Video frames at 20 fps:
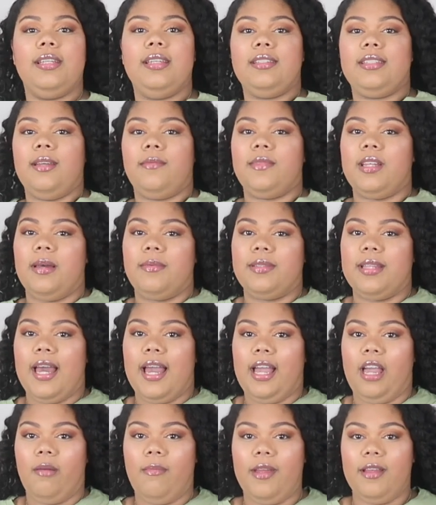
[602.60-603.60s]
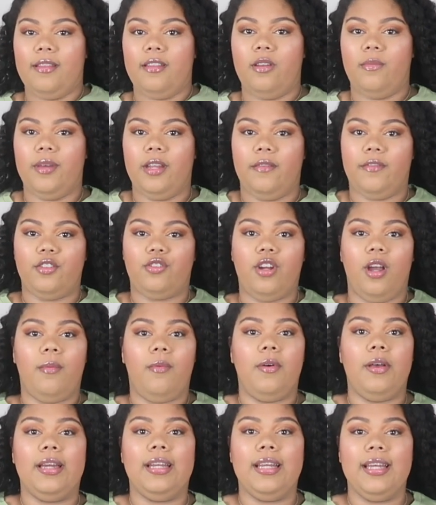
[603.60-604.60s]
see. Sometimes that can be a little bit of a
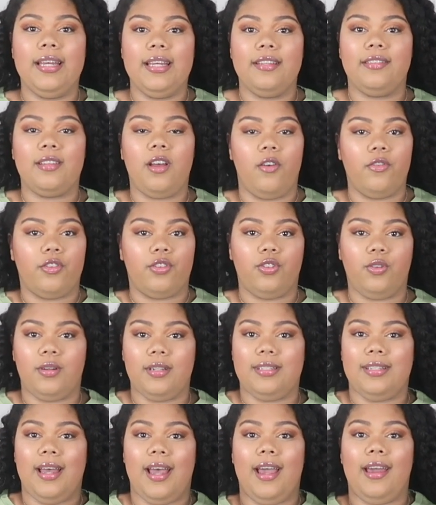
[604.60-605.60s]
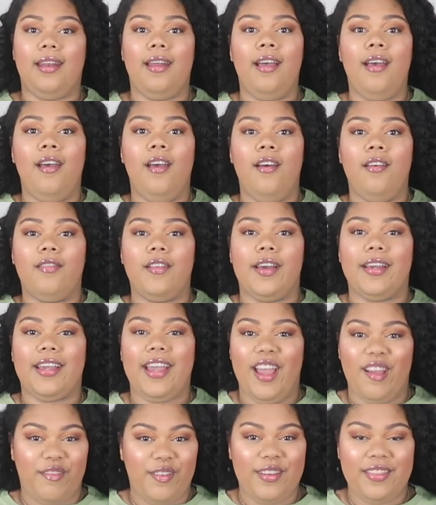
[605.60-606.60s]
trouble. It is on the short side,
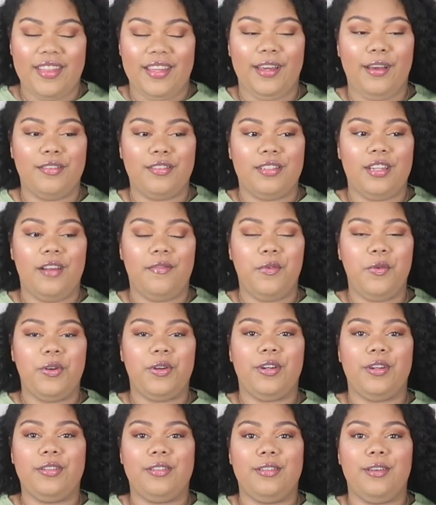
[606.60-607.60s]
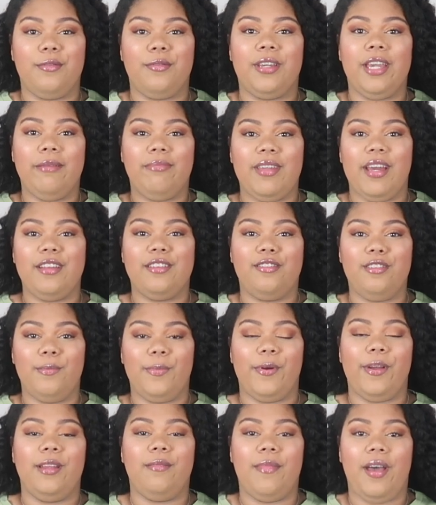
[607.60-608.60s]
like everything else that I've ordered, so keep that
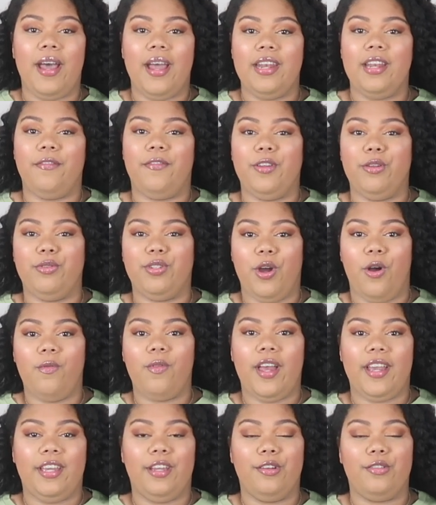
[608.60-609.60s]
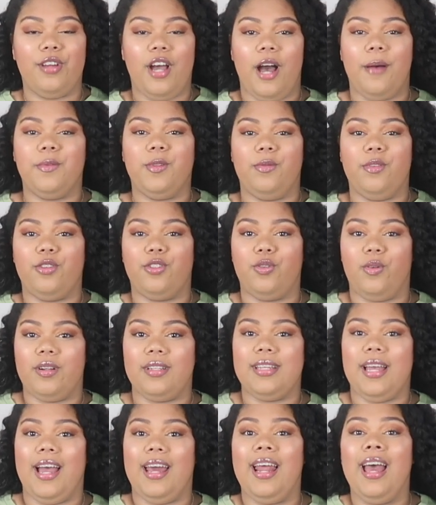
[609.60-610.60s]
super in mind if you don't like your tops on the
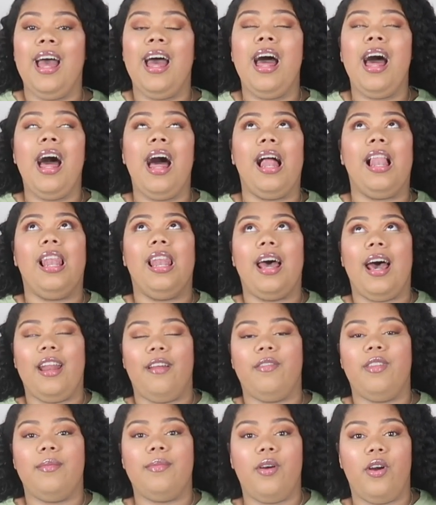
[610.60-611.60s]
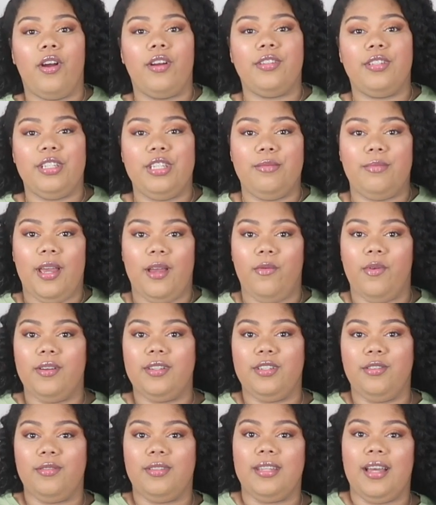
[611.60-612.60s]
short side. A lot of them are, so you may
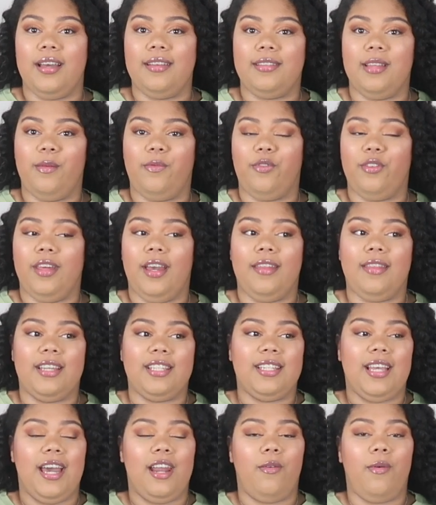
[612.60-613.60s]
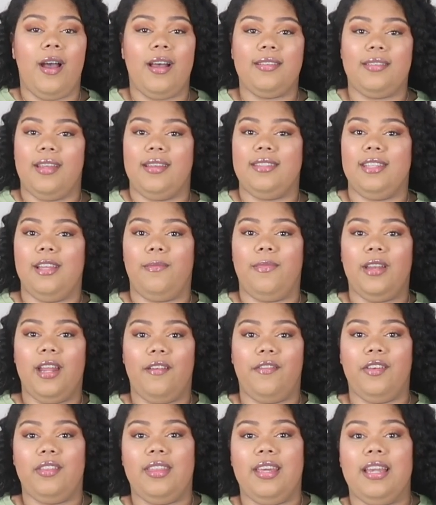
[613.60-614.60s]
want to size up for that. That's kind of why I sized up, and
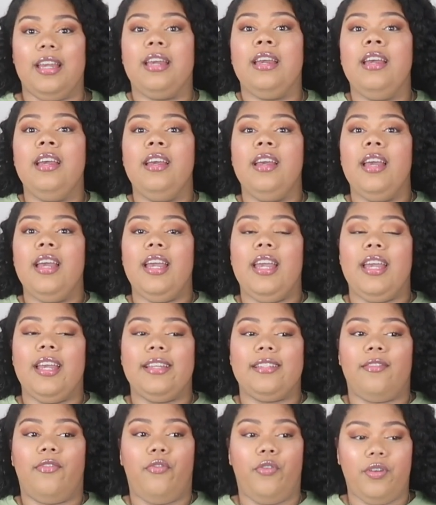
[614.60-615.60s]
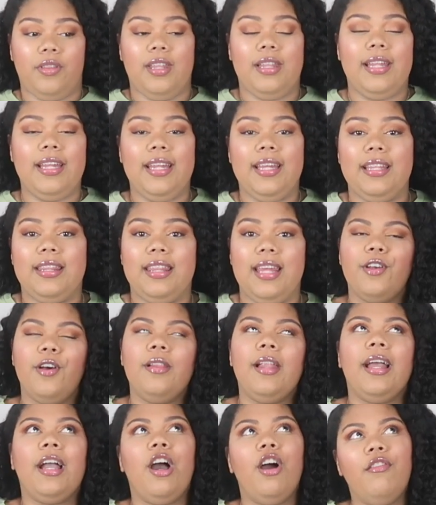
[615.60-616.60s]
everything is for the length.
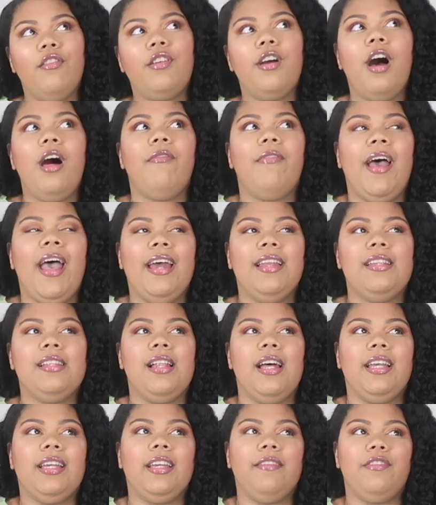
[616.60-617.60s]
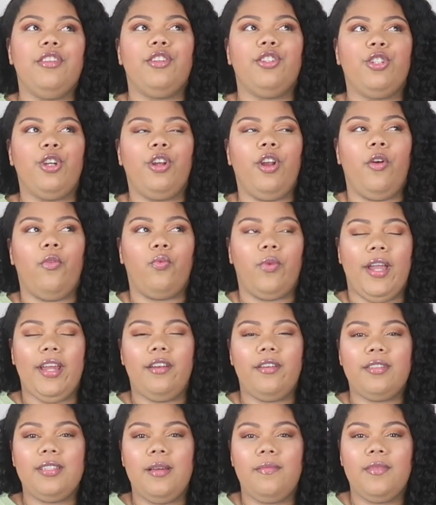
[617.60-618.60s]
So like overall, if I had to like give this shirt a
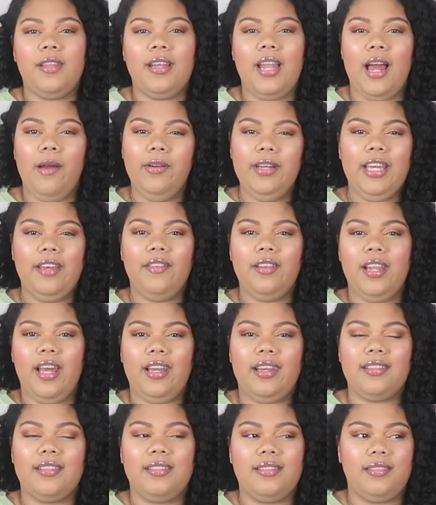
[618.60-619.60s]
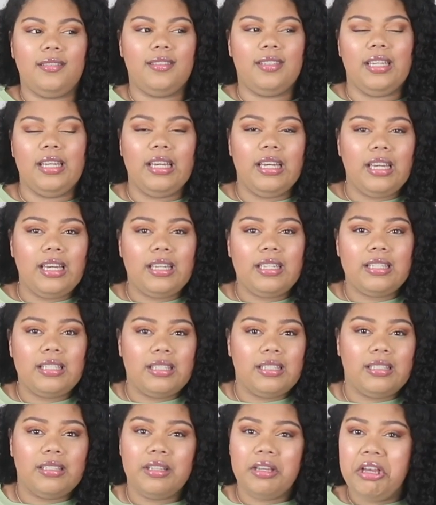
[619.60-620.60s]
rate or something, I would give it like a
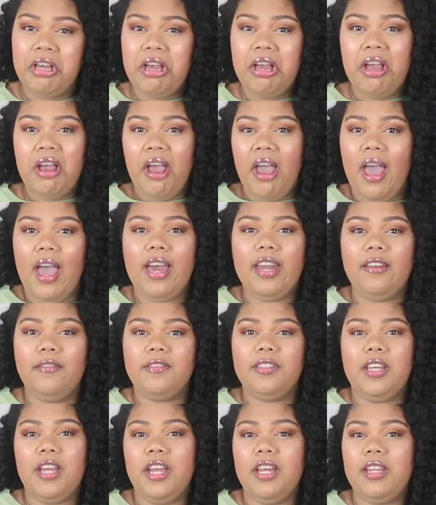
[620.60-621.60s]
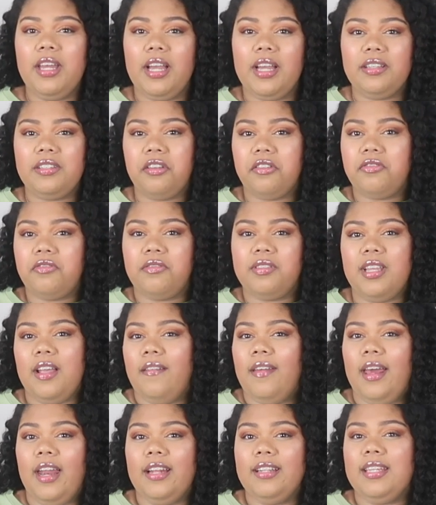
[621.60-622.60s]
6 out of 10, like a 6 or
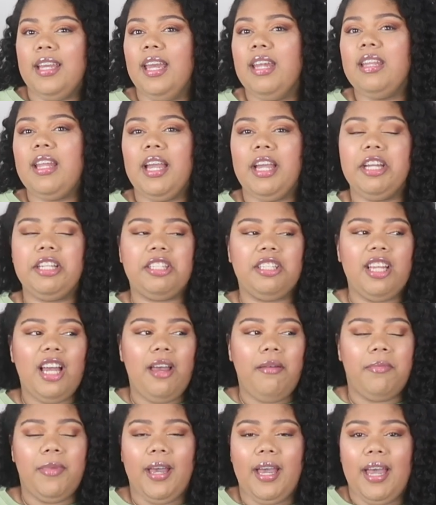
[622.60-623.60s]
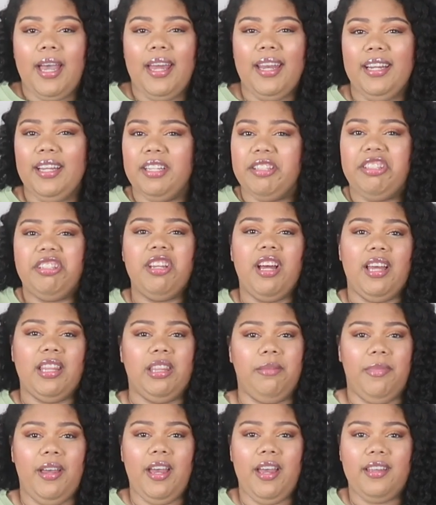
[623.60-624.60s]
7 out of 10. Like, it's not bad, it's
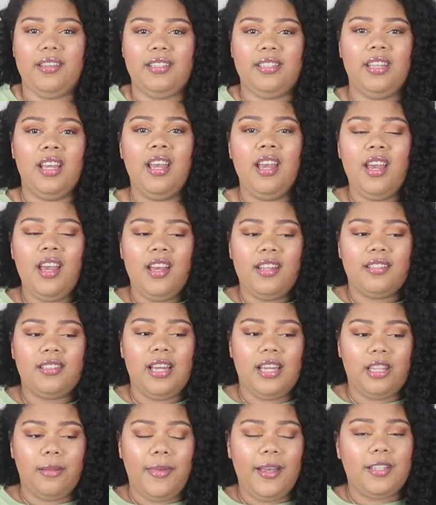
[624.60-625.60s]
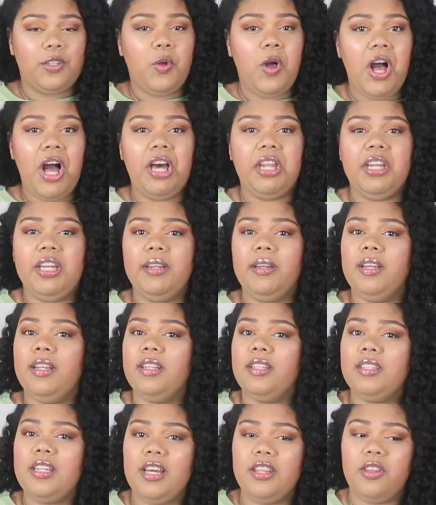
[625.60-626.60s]
not the best, it's not the best quality,
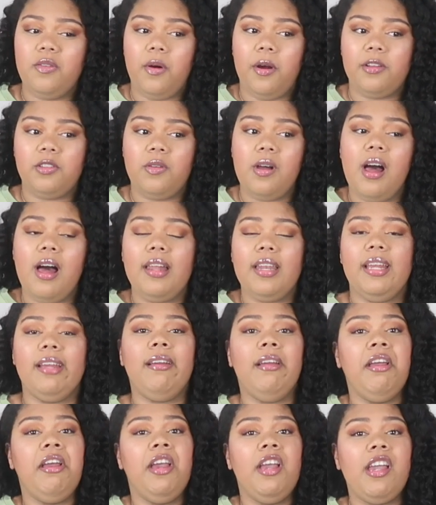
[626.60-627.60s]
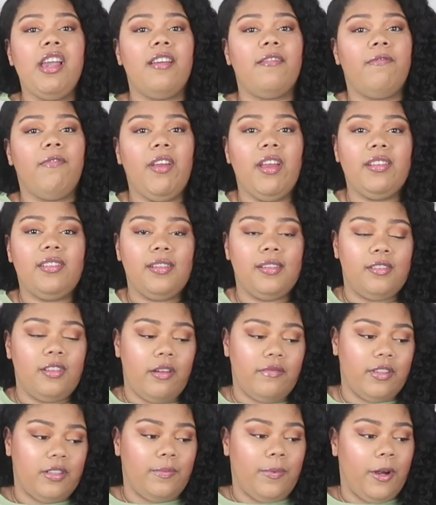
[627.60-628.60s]
it's not the worst quality. It fits, it
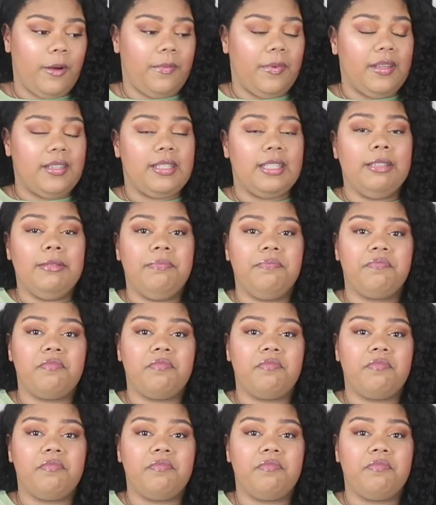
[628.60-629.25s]
serves its purpose